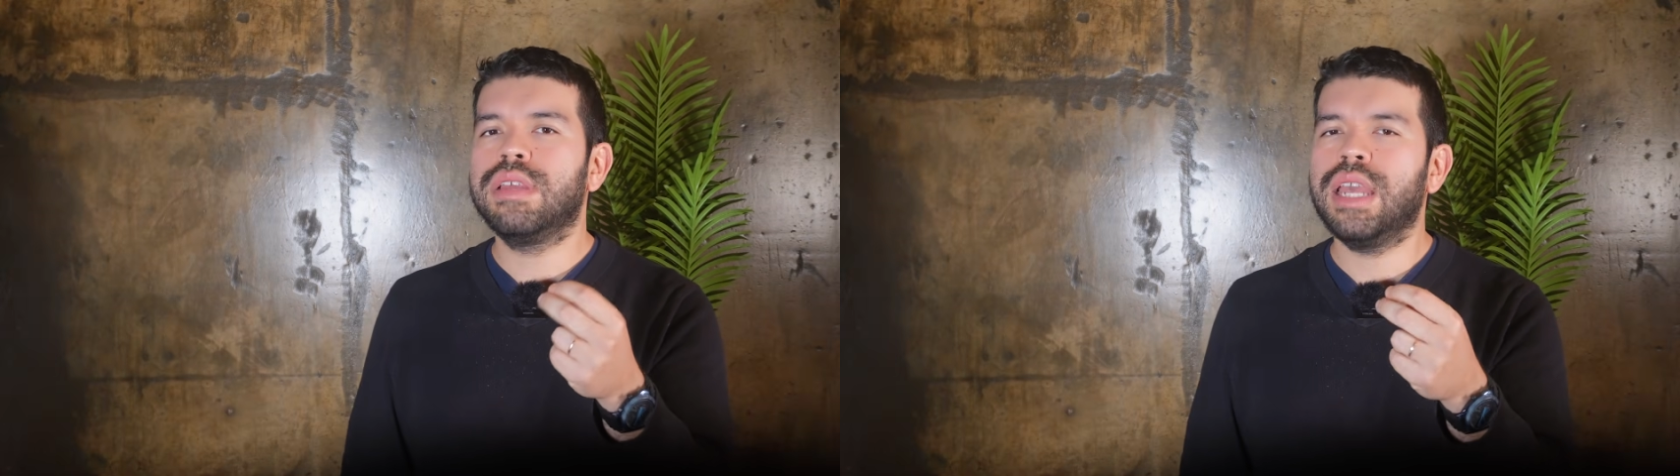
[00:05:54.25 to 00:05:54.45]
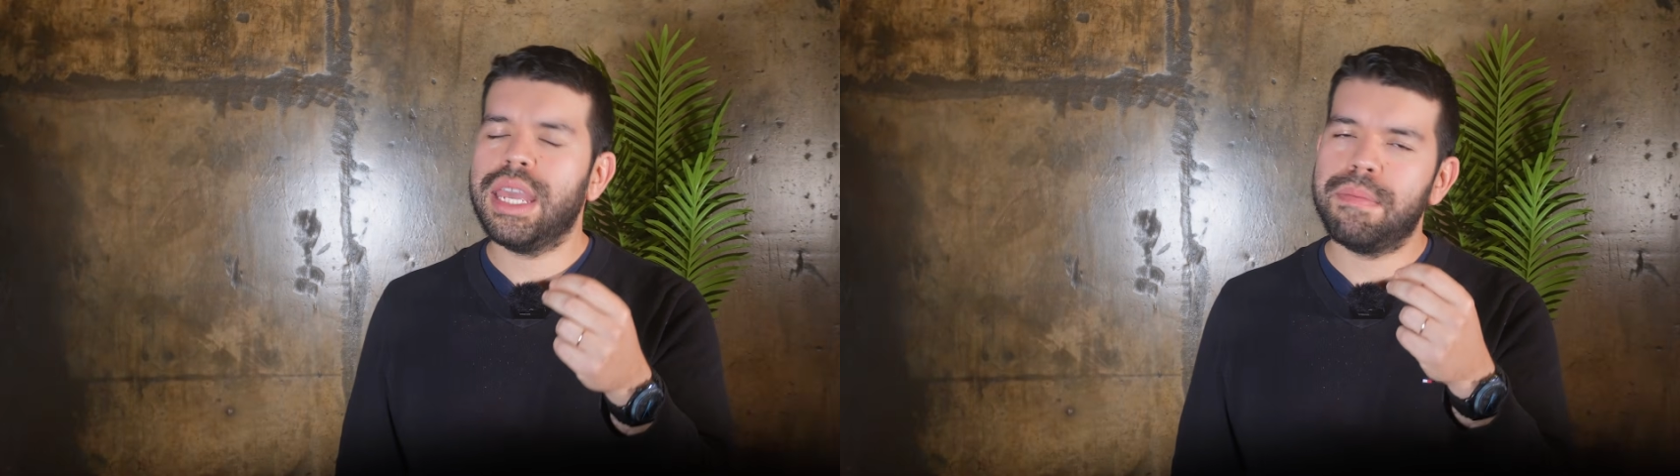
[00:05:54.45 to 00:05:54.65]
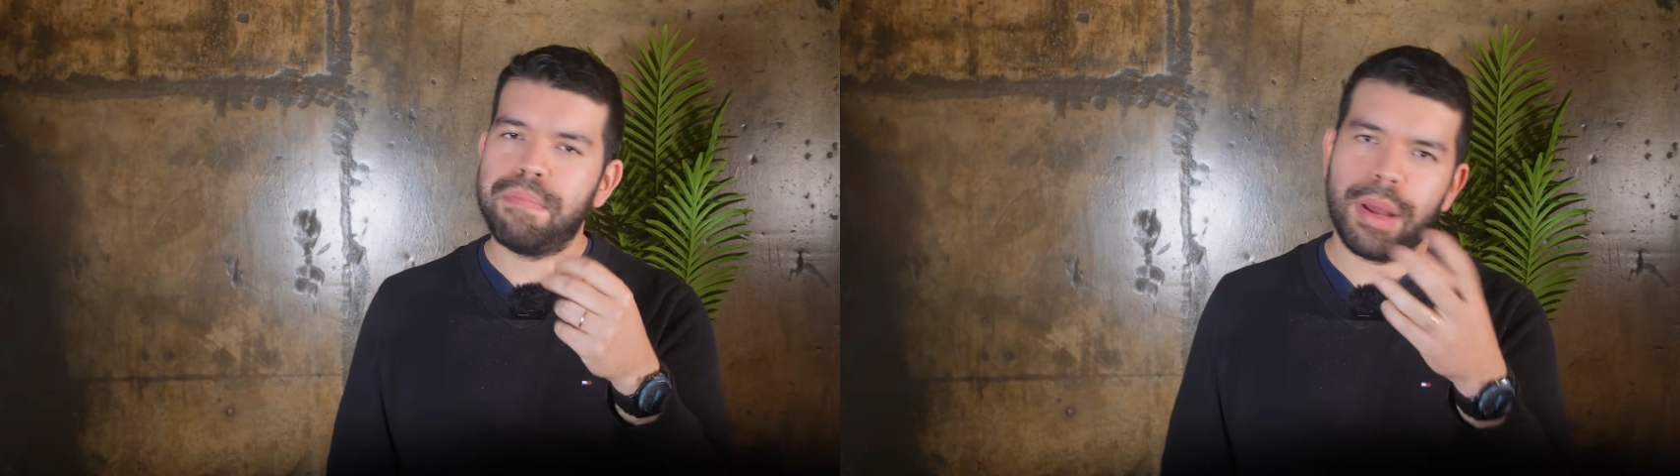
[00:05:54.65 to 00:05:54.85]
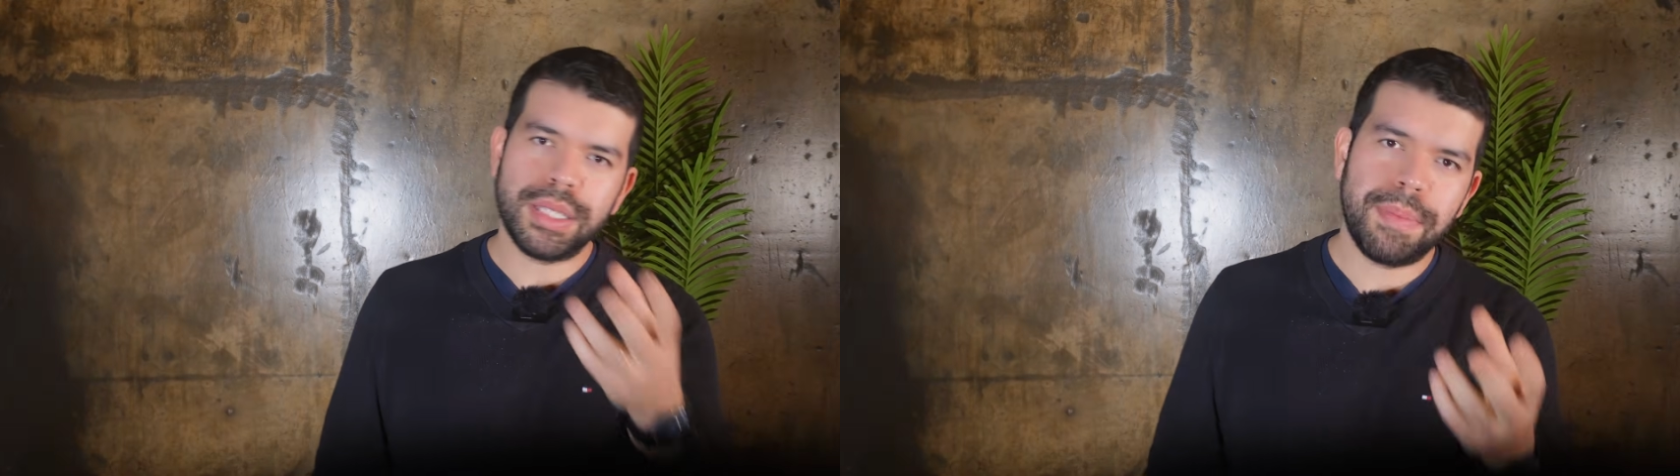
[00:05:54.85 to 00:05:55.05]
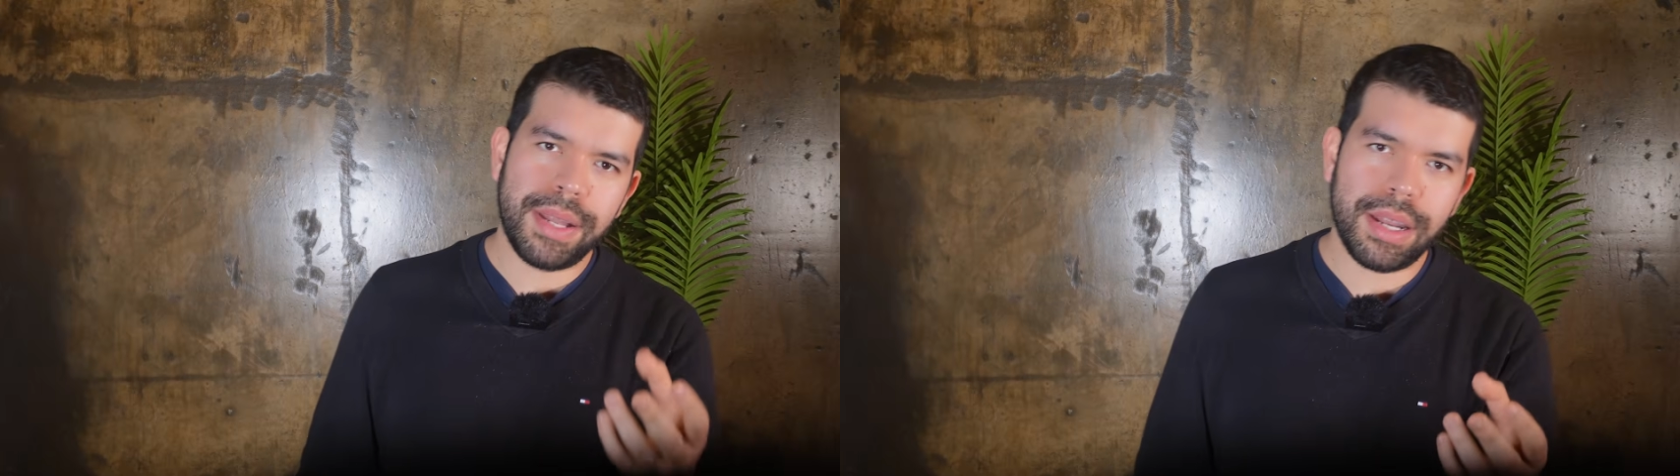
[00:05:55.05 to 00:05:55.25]
hey,
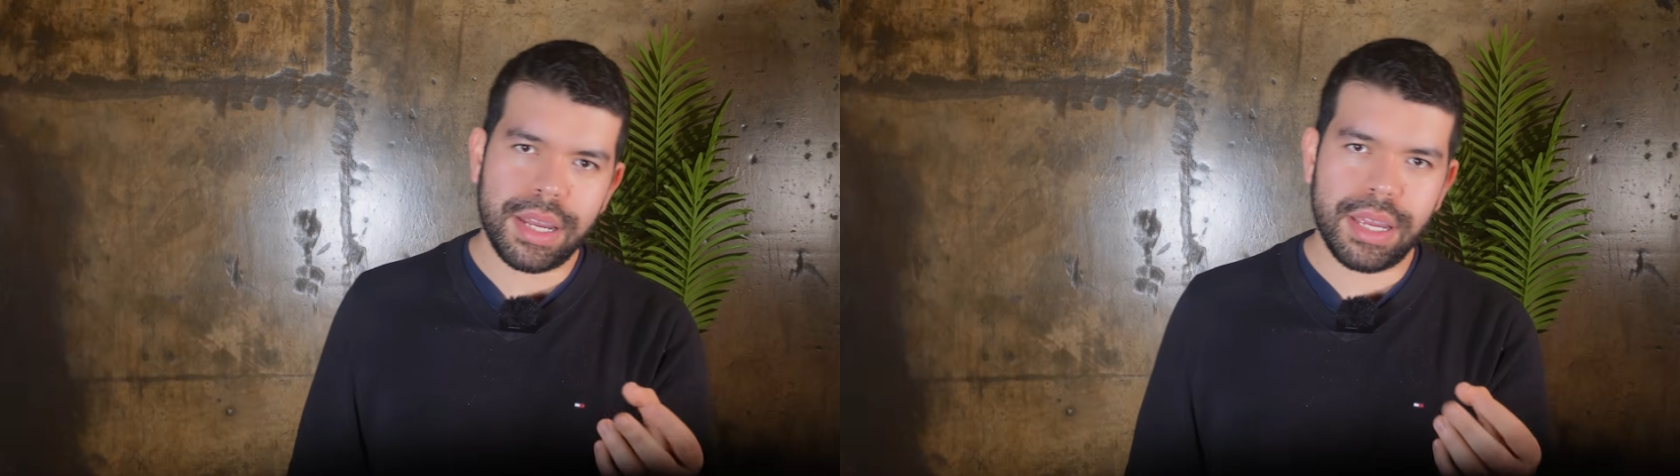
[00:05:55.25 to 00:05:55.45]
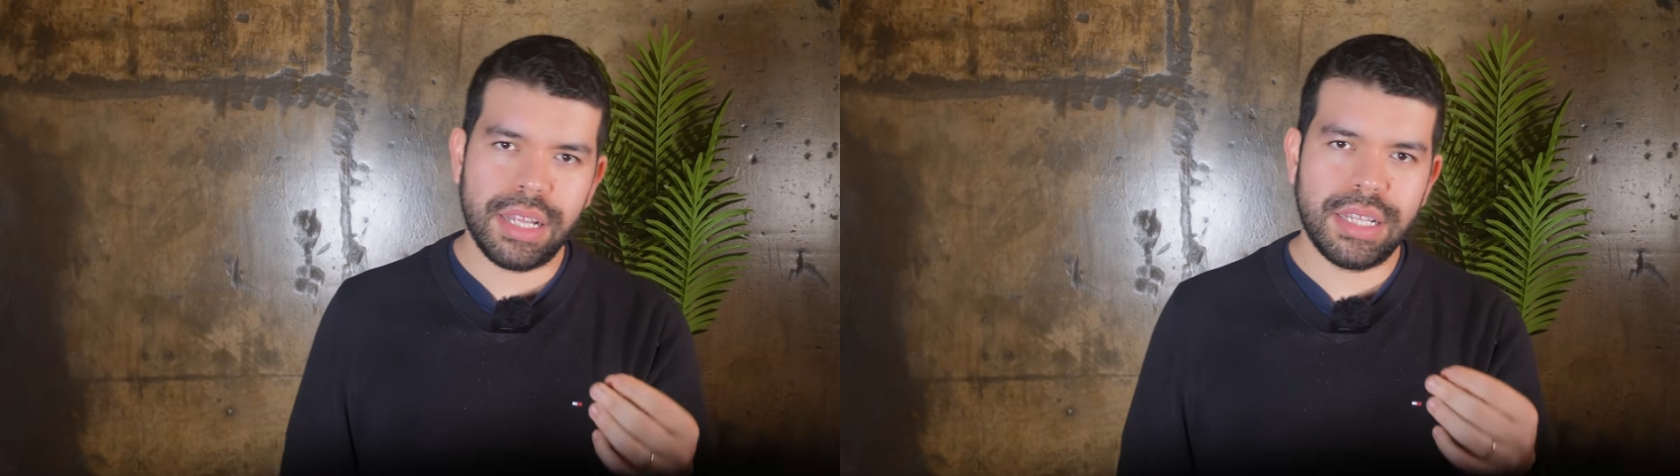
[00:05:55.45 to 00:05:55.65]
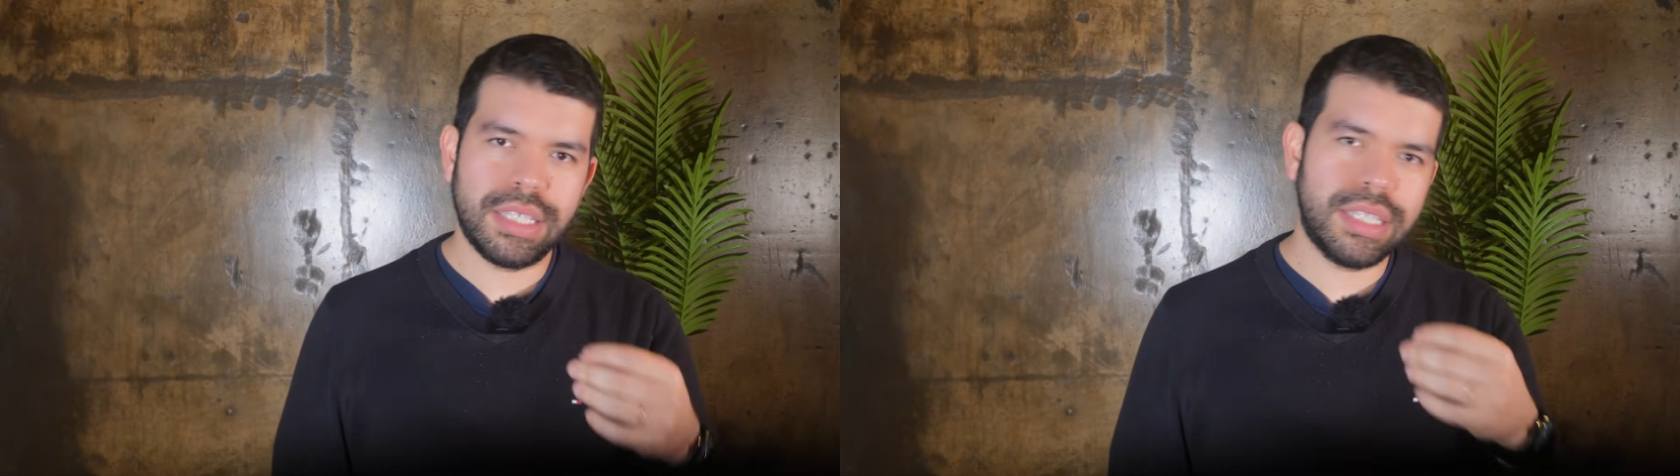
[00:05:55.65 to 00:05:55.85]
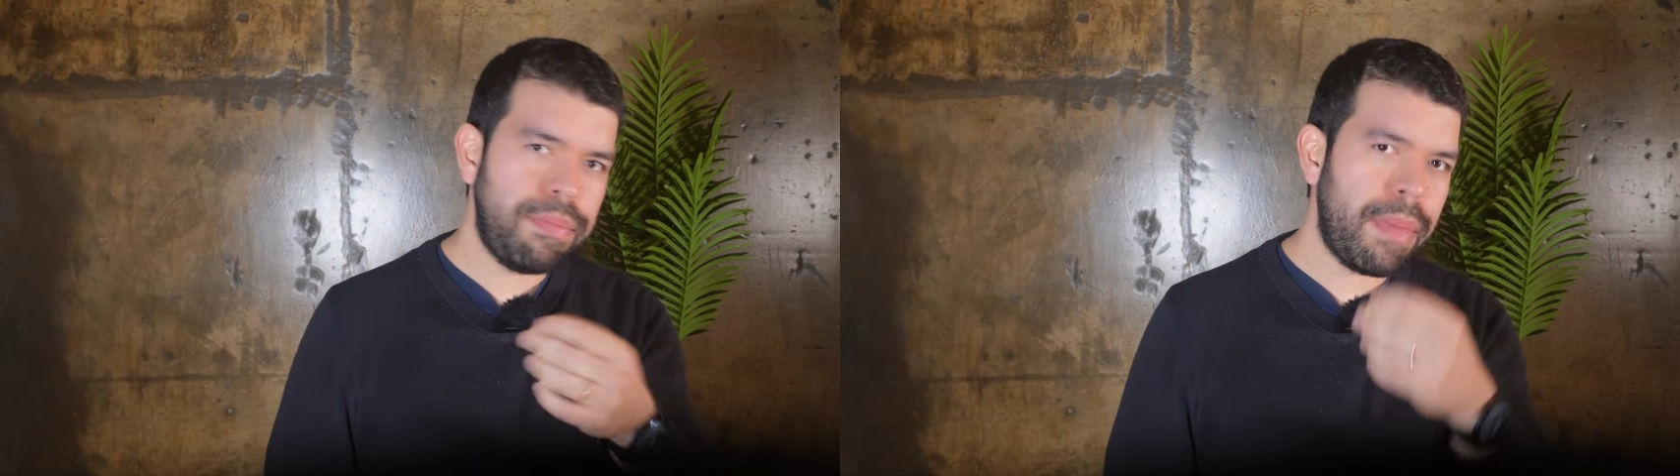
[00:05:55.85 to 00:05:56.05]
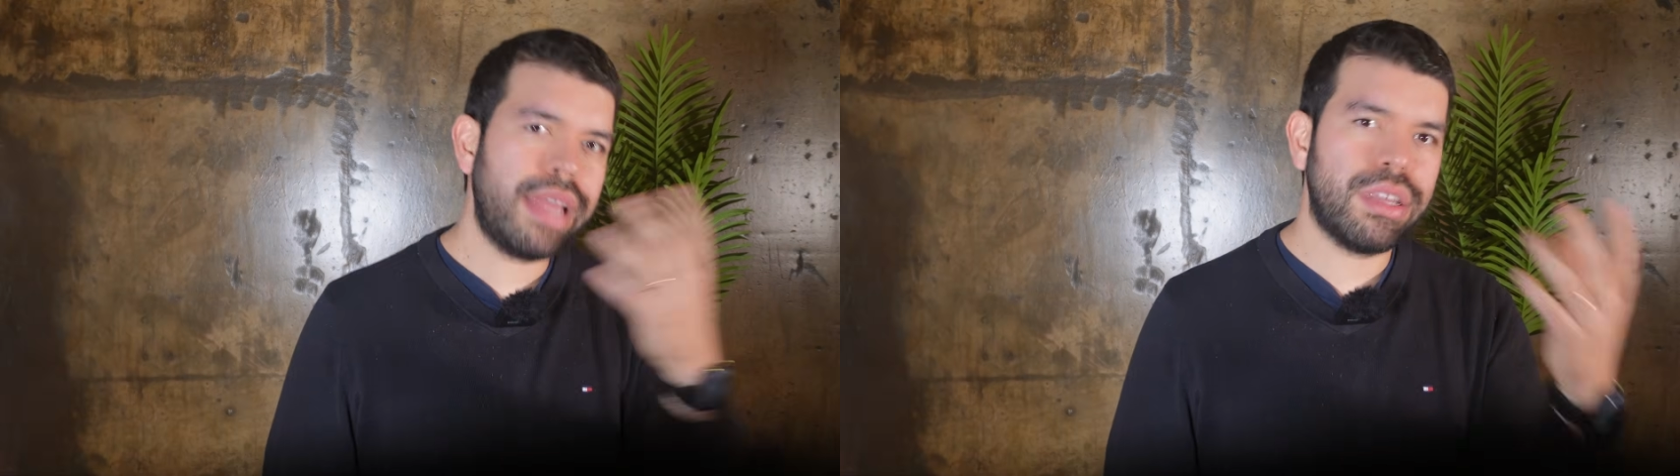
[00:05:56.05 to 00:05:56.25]
possibility. This is
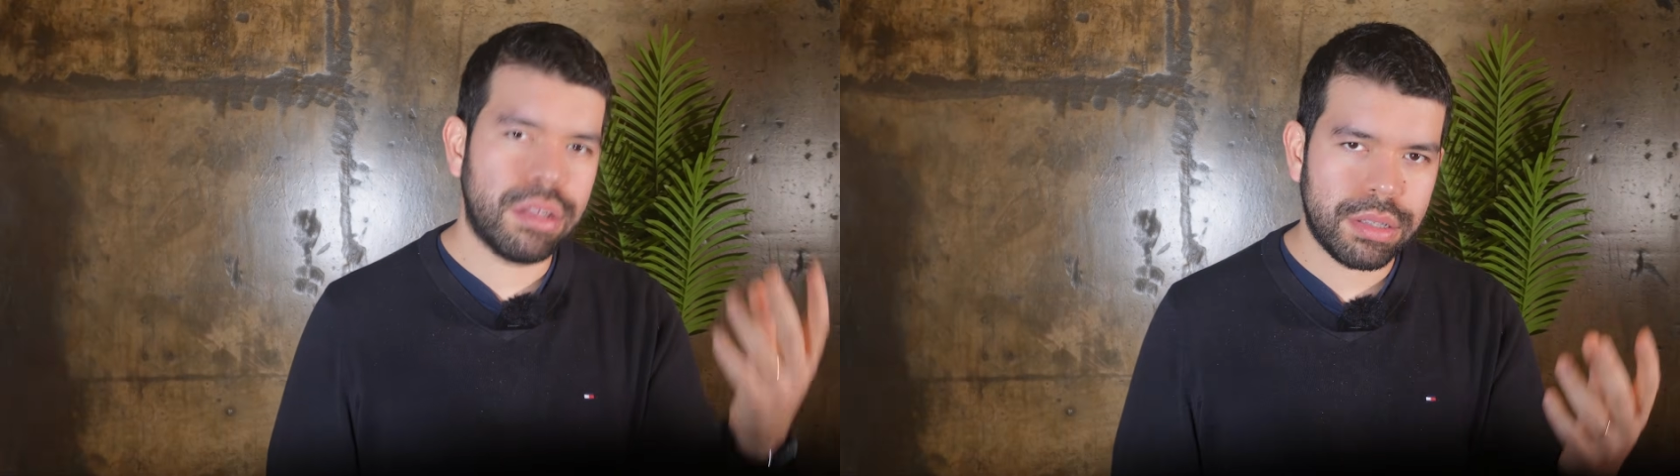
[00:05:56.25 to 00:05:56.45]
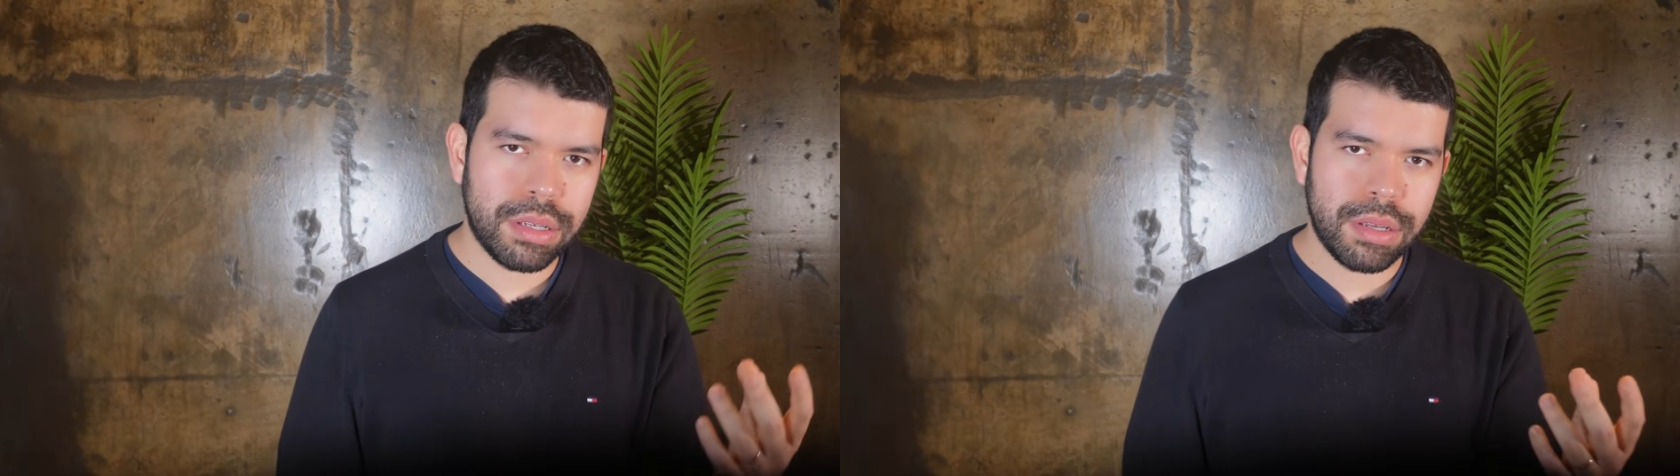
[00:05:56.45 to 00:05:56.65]
imagined.